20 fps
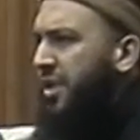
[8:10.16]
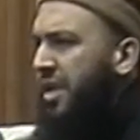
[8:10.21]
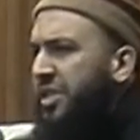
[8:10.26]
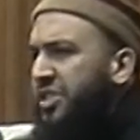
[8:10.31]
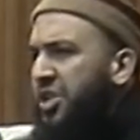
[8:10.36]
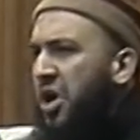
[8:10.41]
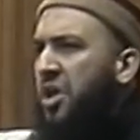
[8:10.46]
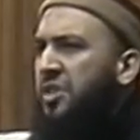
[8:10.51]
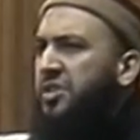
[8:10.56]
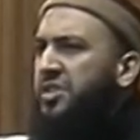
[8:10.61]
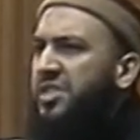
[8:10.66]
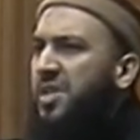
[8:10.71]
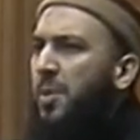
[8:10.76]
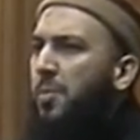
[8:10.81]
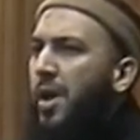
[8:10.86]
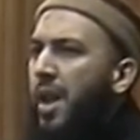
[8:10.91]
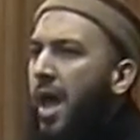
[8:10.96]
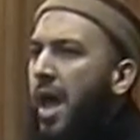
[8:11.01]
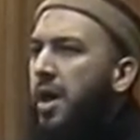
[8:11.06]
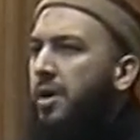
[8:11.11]
on. And he turned to
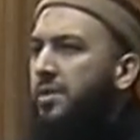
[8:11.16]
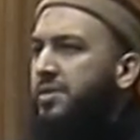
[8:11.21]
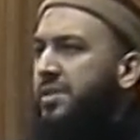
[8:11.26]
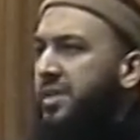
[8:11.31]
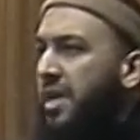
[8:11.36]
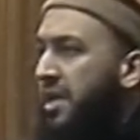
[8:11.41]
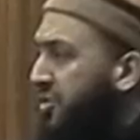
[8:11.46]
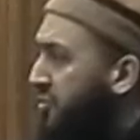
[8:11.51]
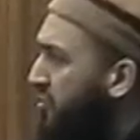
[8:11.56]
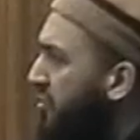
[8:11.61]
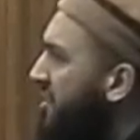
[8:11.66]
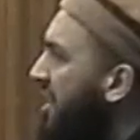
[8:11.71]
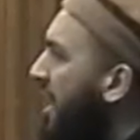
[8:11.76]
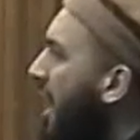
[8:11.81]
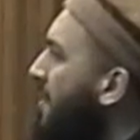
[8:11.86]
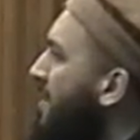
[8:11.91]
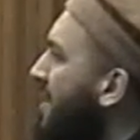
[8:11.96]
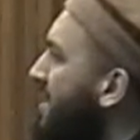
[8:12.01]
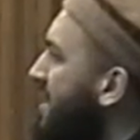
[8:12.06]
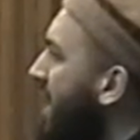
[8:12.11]
someone else in Surah
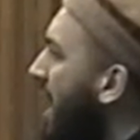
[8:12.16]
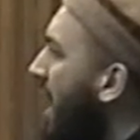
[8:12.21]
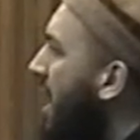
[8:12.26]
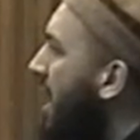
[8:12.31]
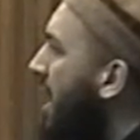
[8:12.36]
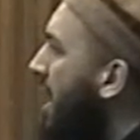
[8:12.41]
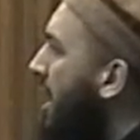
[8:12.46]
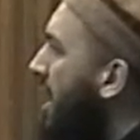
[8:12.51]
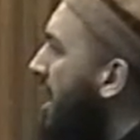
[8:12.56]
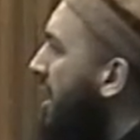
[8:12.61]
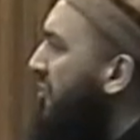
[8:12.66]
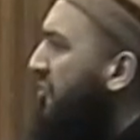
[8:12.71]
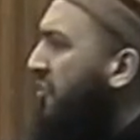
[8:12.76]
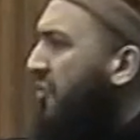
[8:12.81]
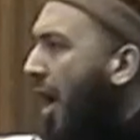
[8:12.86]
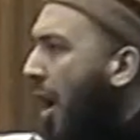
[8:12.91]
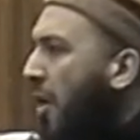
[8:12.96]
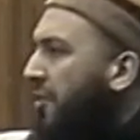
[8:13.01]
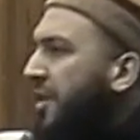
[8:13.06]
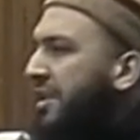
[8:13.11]
Abasa. He
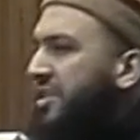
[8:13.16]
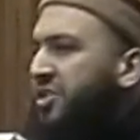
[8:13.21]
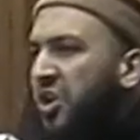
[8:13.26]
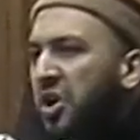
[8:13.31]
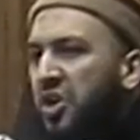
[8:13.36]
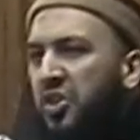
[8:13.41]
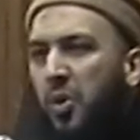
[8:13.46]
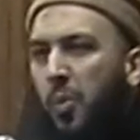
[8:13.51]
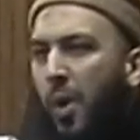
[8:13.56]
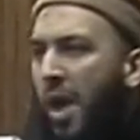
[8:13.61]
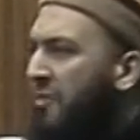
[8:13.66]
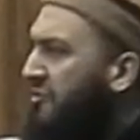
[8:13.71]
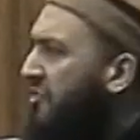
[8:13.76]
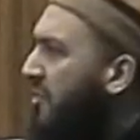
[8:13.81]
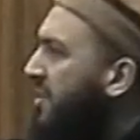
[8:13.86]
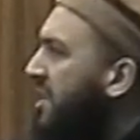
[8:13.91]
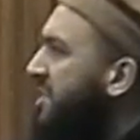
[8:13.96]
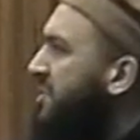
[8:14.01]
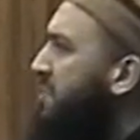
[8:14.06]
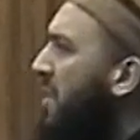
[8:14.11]
frowned and turned away
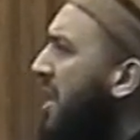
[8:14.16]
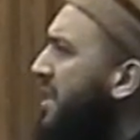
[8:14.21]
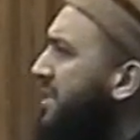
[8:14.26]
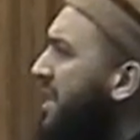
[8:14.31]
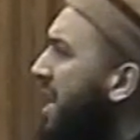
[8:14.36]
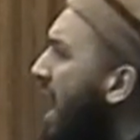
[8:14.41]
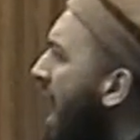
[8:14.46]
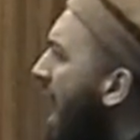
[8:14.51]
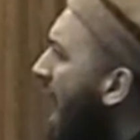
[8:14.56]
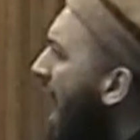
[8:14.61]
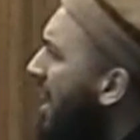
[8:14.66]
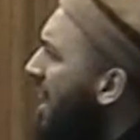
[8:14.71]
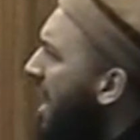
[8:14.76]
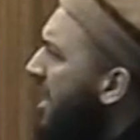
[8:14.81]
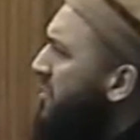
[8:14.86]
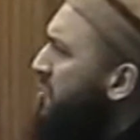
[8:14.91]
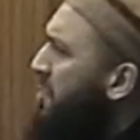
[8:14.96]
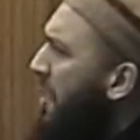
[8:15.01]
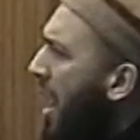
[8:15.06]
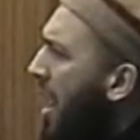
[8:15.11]
from this person.
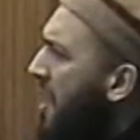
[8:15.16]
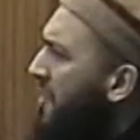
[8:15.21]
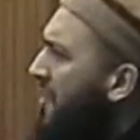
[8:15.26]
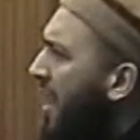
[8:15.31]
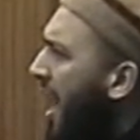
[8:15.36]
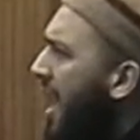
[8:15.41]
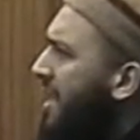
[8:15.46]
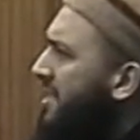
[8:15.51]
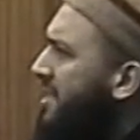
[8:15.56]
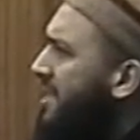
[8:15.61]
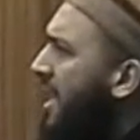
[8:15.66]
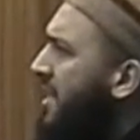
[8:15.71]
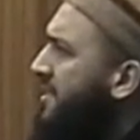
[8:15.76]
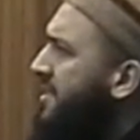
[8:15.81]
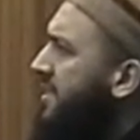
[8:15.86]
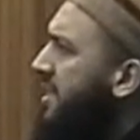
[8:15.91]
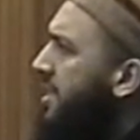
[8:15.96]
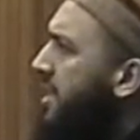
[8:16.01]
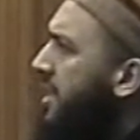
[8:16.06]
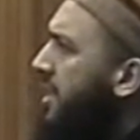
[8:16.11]
Allah subhanahu wa ta'ala
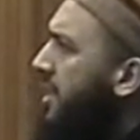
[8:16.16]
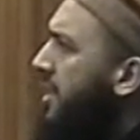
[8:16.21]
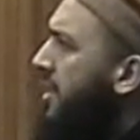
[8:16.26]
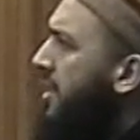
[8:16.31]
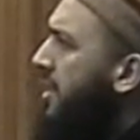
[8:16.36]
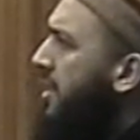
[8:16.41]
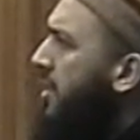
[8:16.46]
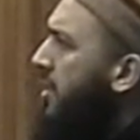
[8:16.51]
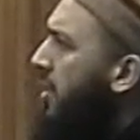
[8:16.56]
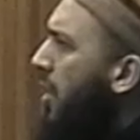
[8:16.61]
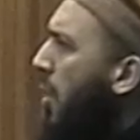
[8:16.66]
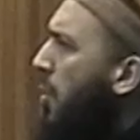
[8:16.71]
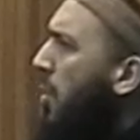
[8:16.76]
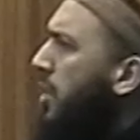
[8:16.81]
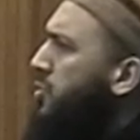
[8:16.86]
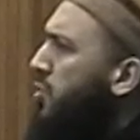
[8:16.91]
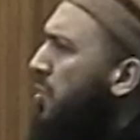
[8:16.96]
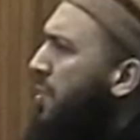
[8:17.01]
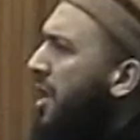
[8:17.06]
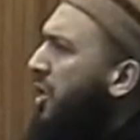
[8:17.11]
says, "I
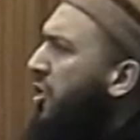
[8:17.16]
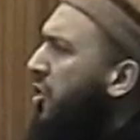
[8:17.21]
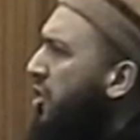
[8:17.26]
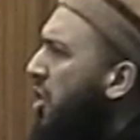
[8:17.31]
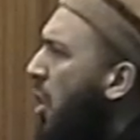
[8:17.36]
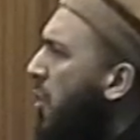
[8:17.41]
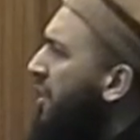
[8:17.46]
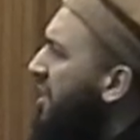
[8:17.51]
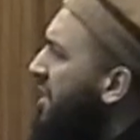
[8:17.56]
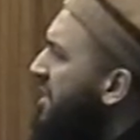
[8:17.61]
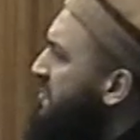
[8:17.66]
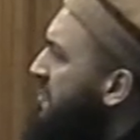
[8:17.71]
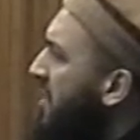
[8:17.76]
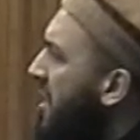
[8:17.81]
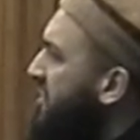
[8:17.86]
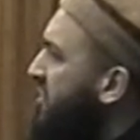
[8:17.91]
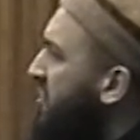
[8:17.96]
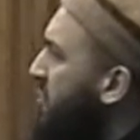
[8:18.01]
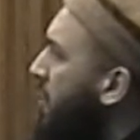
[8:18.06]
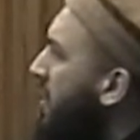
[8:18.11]
want to make you know that this
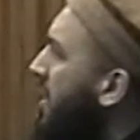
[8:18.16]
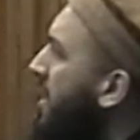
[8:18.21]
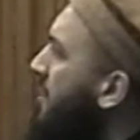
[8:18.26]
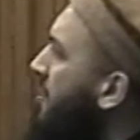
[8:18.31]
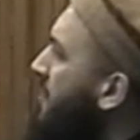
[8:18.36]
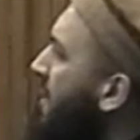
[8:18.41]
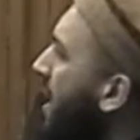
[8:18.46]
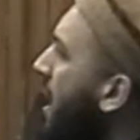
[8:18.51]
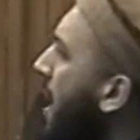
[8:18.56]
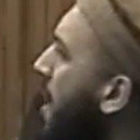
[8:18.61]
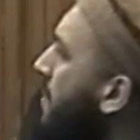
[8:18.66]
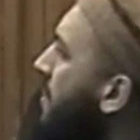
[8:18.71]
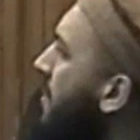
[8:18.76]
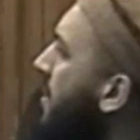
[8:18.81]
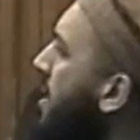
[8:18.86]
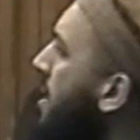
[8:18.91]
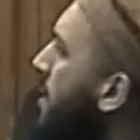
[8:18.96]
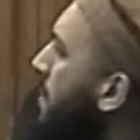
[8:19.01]
person will become